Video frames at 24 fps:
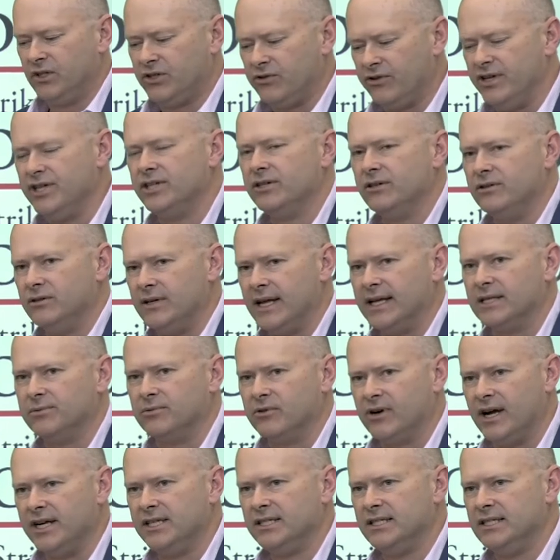traditional
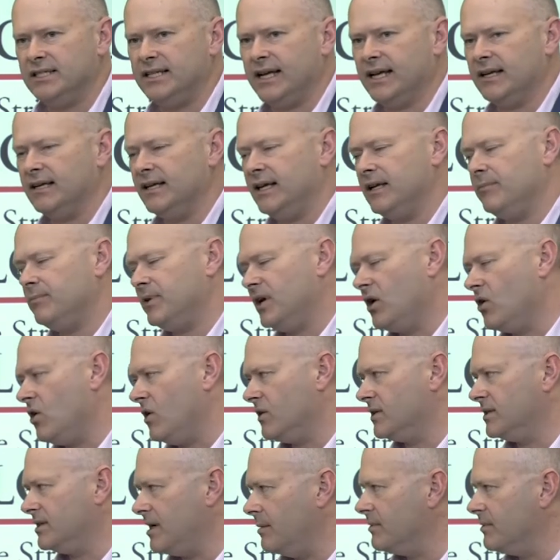exploration technique
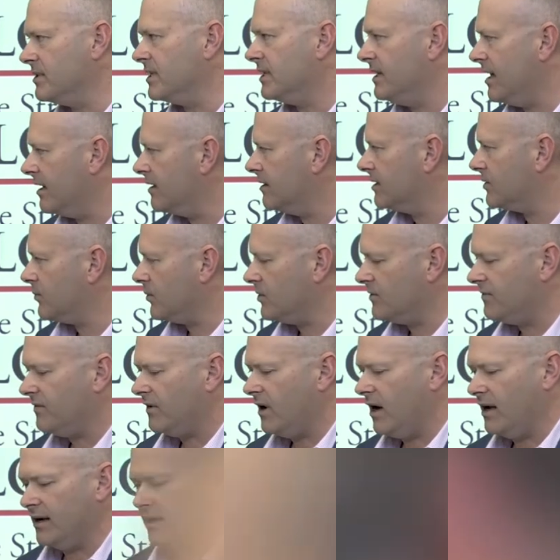because some of the nuggets we were
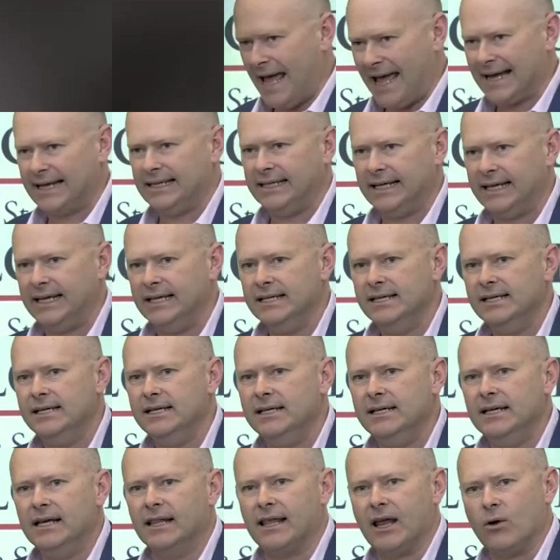finding were hackly.
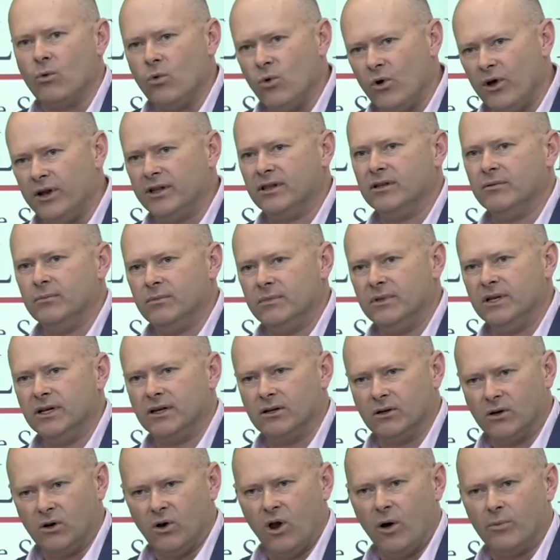They weren't the, the
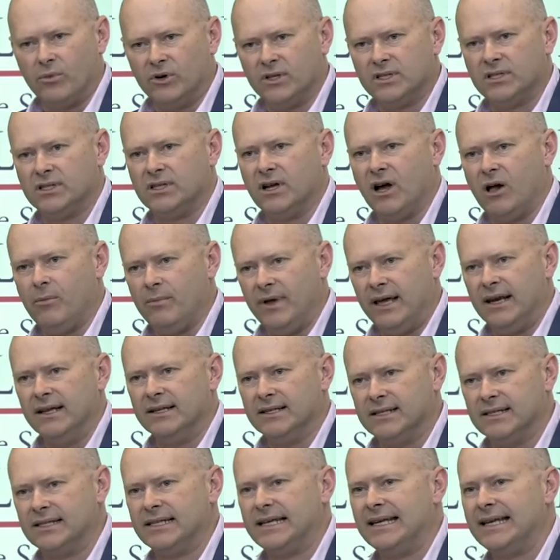conglomerate style melon
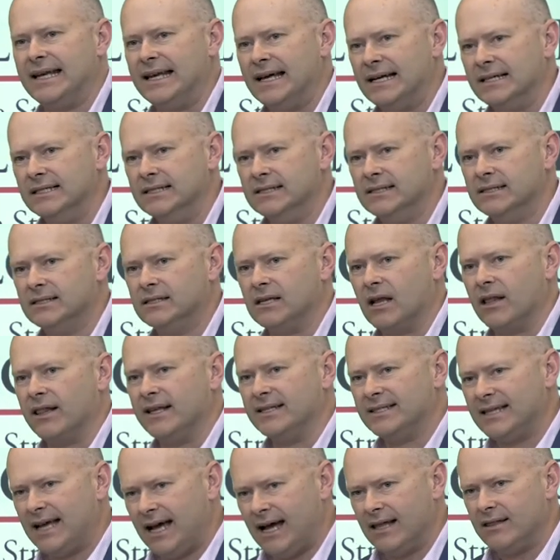seed nuggets. So
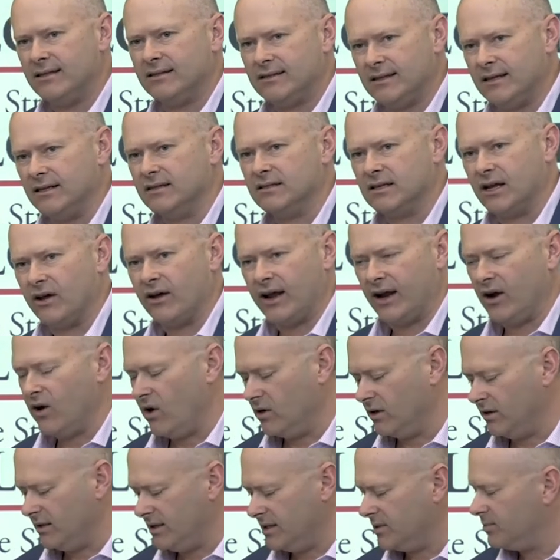there's other things going
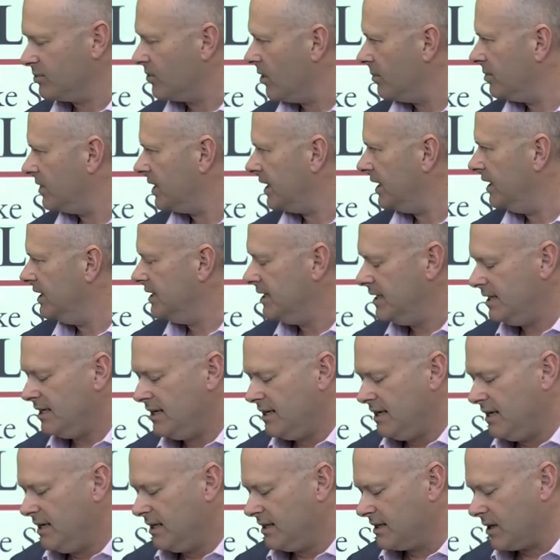on on this property.
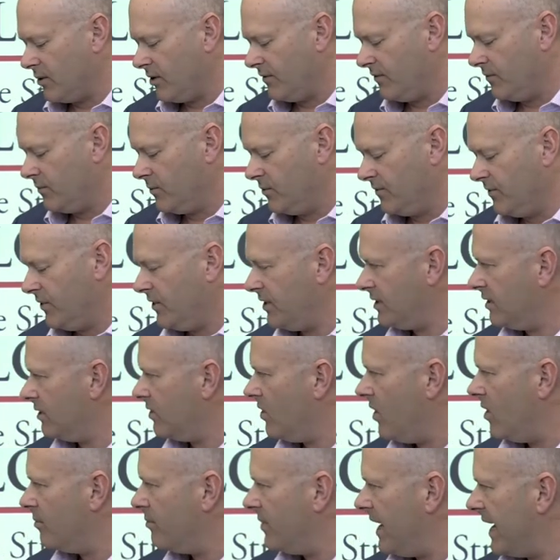So we've reverted,
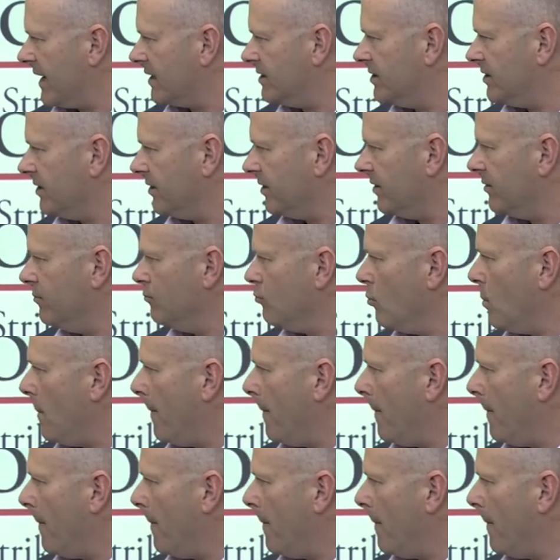gone back to